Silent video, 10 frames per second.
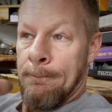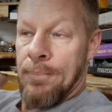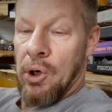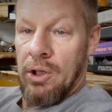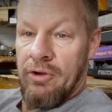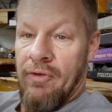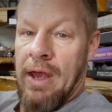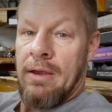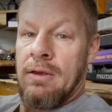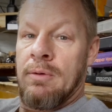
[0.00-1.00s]
pulling a
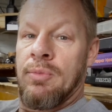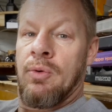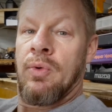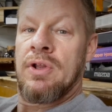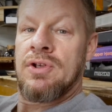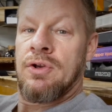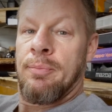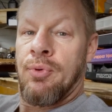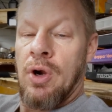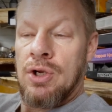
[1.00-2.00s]
vacuum, but when it's under
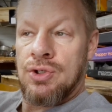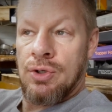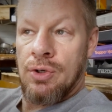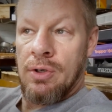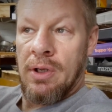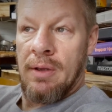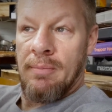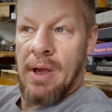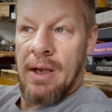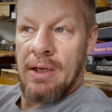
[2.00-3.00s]
pressure, it
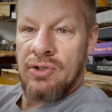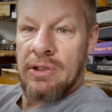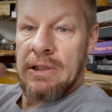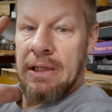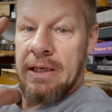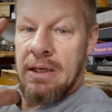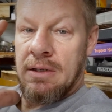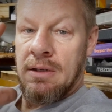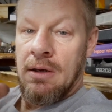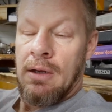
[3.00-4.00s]
might actually leak.
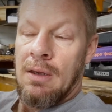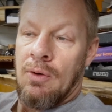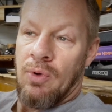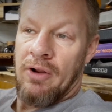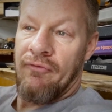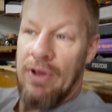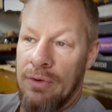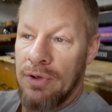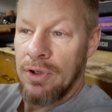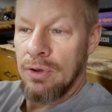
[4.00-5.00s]
What I
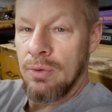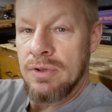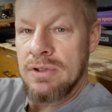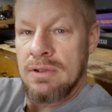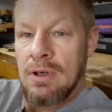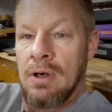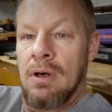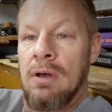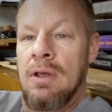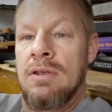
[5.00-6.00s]
failed to do was
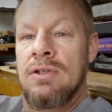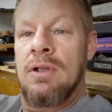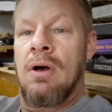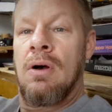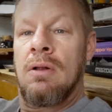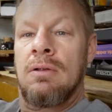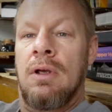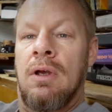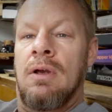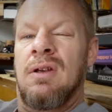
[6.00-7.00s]
install
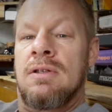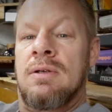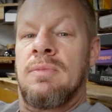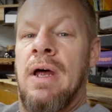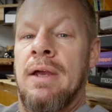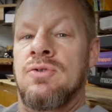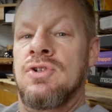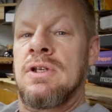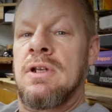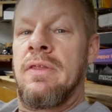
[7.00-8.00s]
some
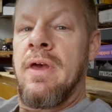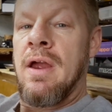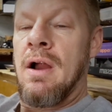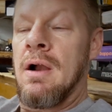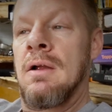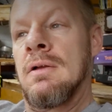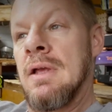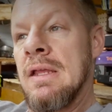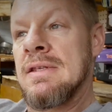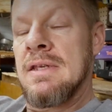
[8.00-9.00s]
nitrogen in there
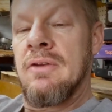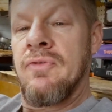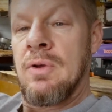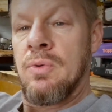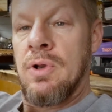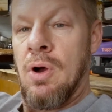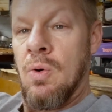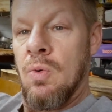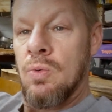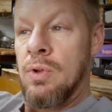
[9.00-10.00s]
and see if it would
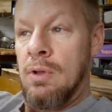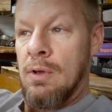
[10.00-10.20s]
hold,